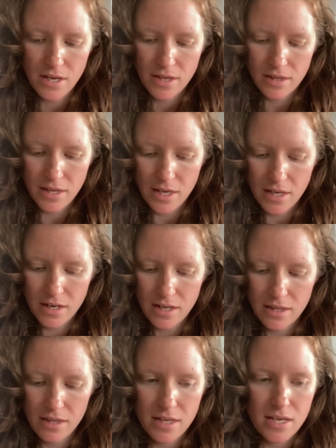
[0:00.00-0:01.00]
Then
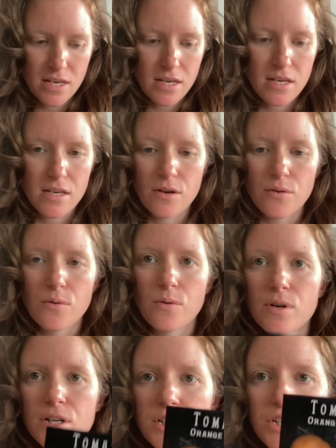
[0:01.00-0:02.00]
the
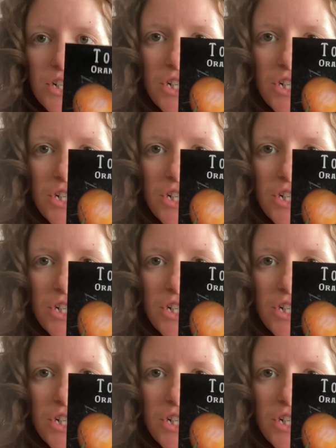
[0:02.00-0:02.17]
Orange